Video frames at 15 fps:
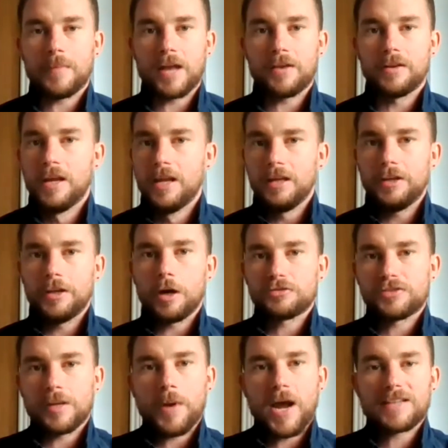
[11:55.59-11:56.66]
And, you know,
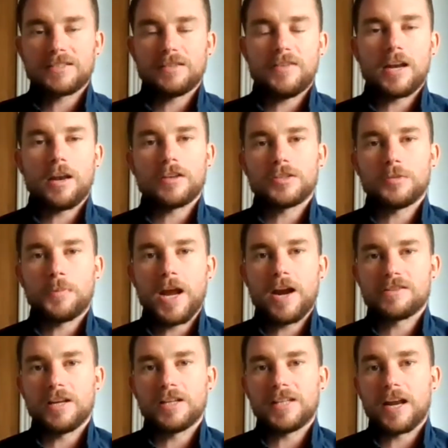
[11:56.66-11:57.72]
St. Pat's have had lots of
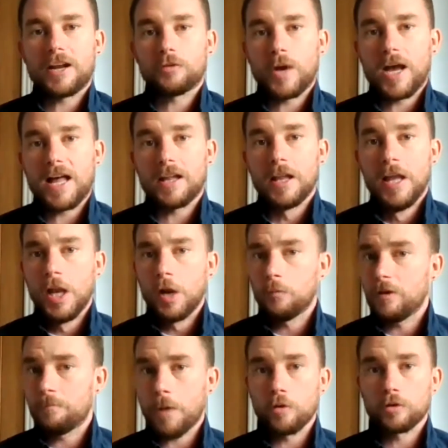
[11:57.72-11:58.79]
players like that as well.
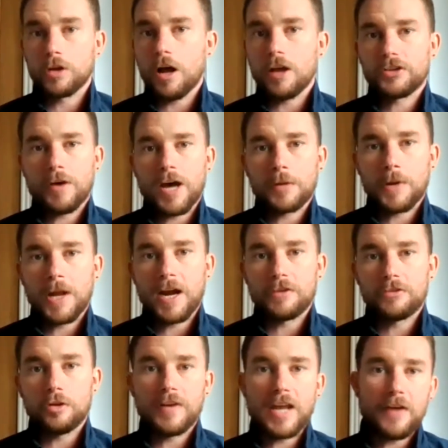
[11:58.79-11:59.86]
We've both also had players
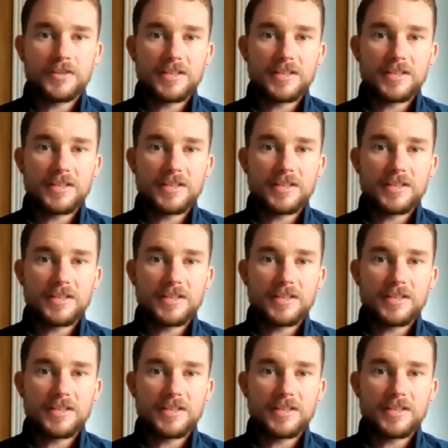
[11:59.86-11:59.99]
who've left